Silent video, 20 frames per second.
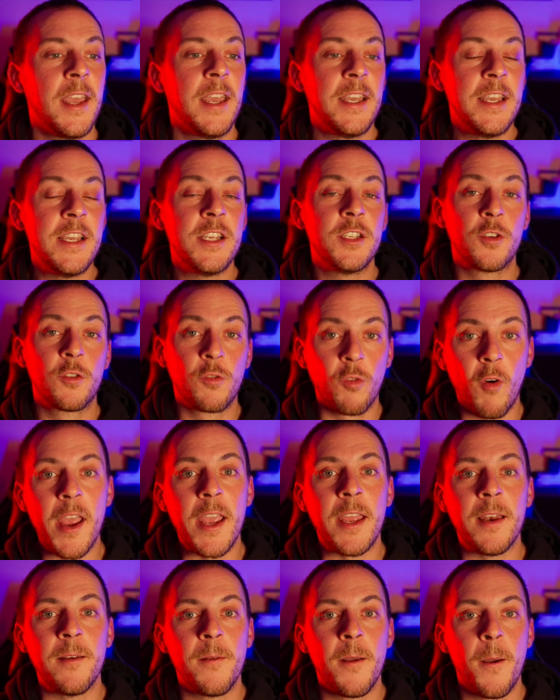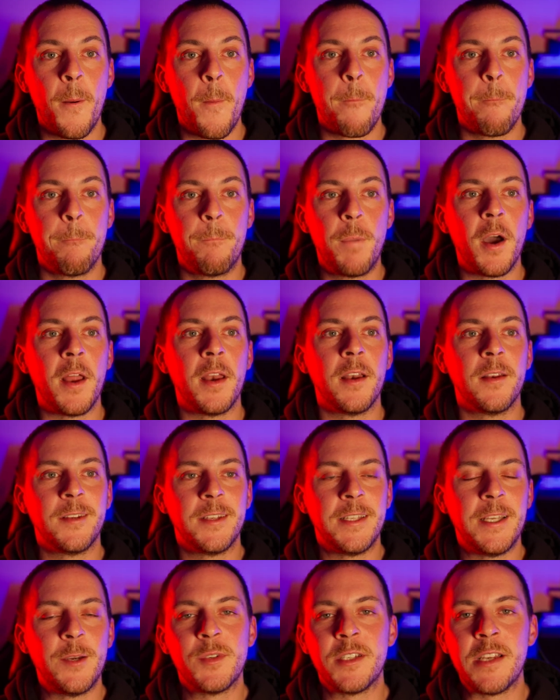He's great, but
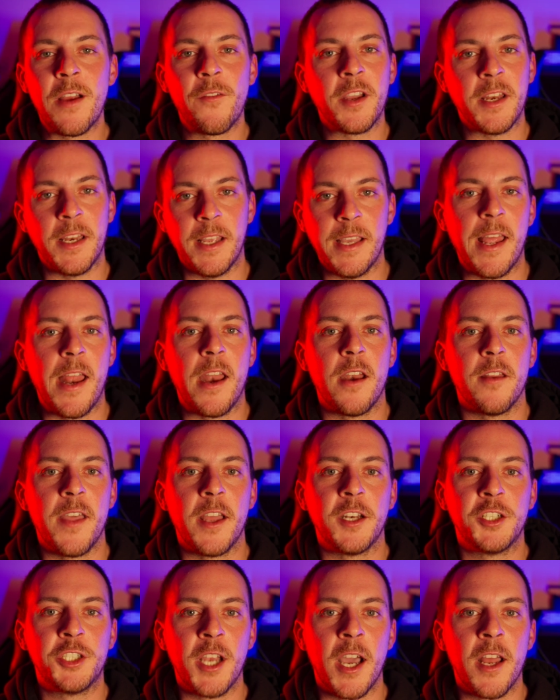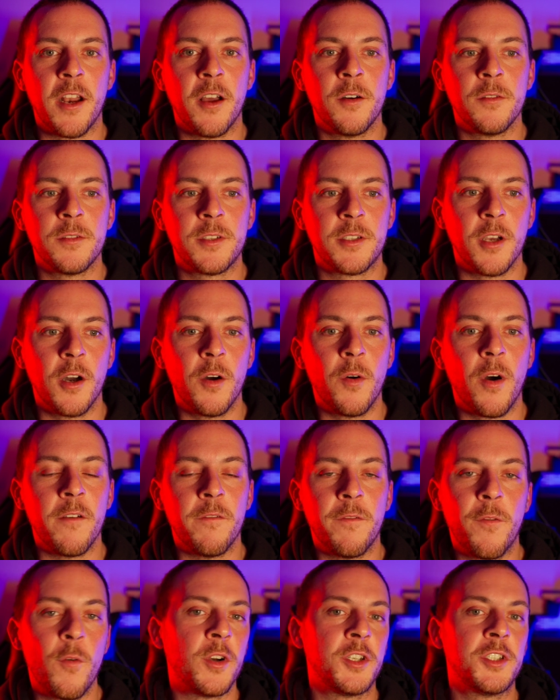he was never going to get out of that shadow, so
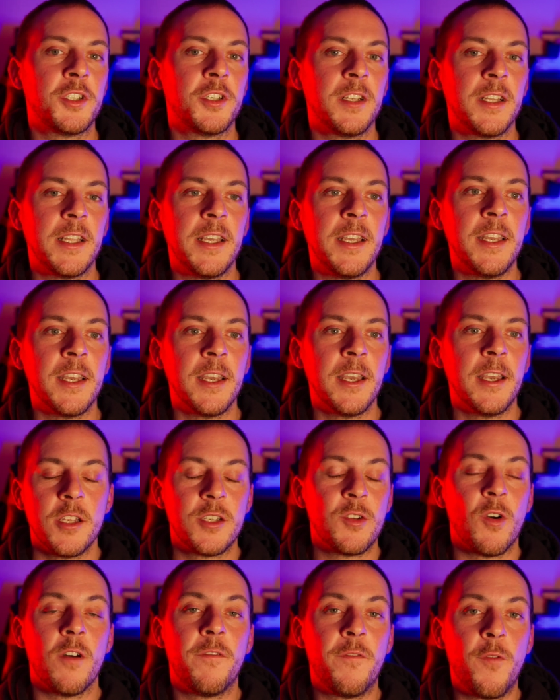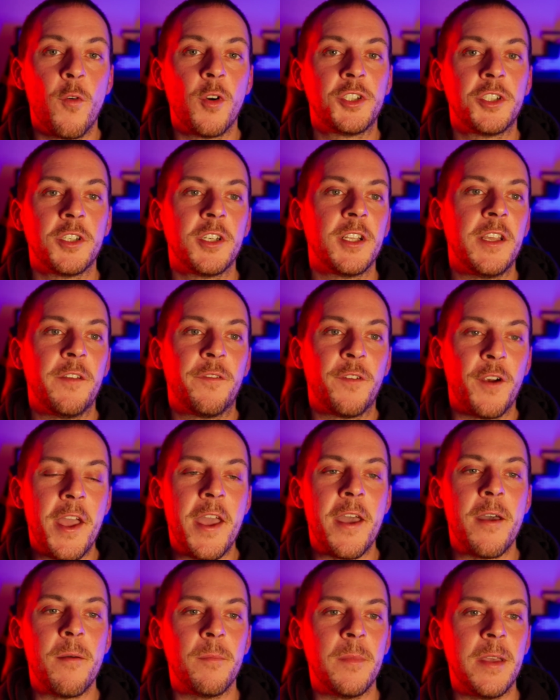unfortunately for
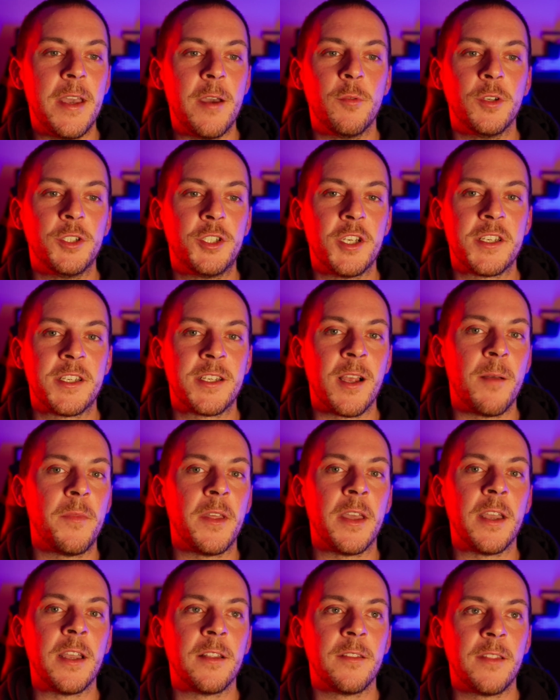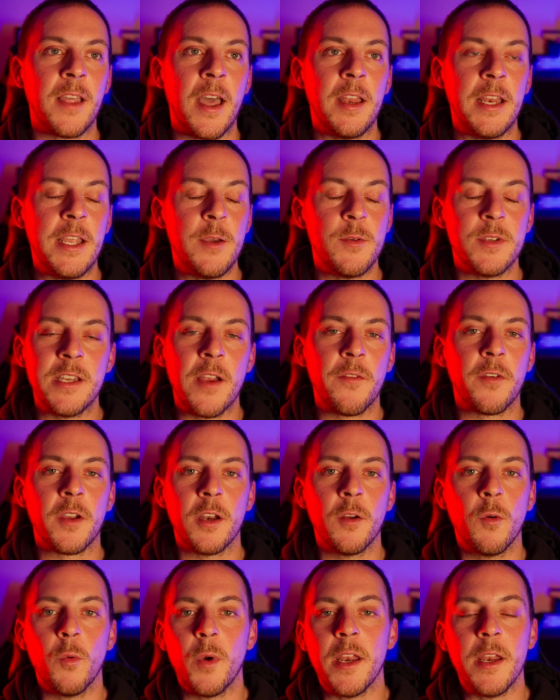him, it was just something that he was never
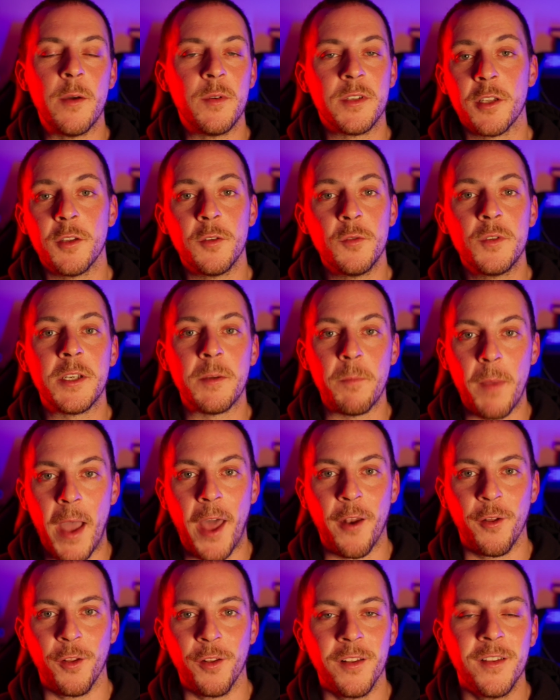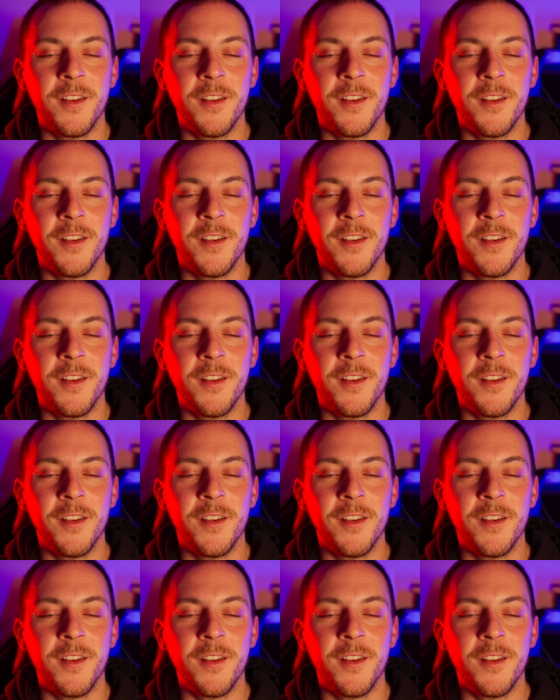going to win. It was a losing battle.